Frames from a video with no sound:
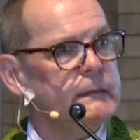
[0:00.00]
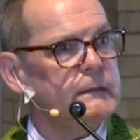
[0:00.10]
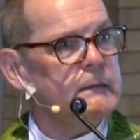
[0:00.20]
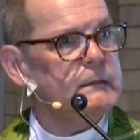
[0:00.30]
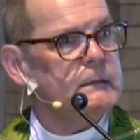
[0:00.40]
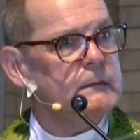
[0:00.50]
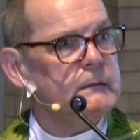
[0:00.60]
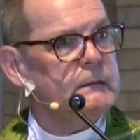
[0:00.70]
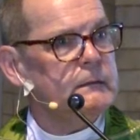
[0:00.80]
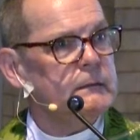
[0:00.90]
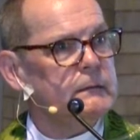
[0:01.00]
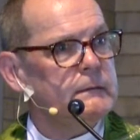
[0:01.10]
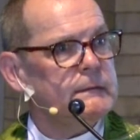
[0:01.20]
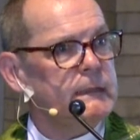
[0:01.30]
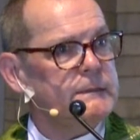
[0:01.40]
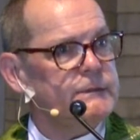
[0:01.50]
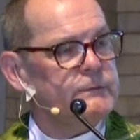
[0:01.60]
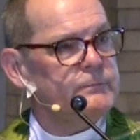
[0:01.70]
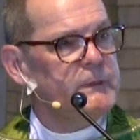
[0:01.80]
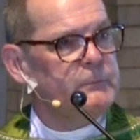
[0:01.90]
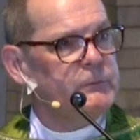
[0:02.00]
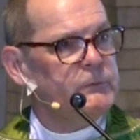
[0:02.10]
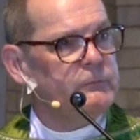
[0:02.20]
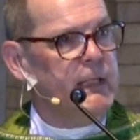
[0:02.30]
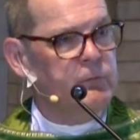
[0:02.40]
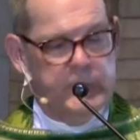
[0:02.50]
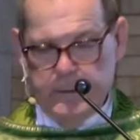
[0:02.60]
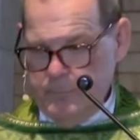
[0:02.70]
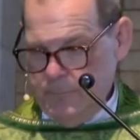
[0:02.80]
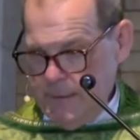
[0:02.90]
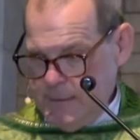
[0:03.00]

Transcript: he says to people around him, he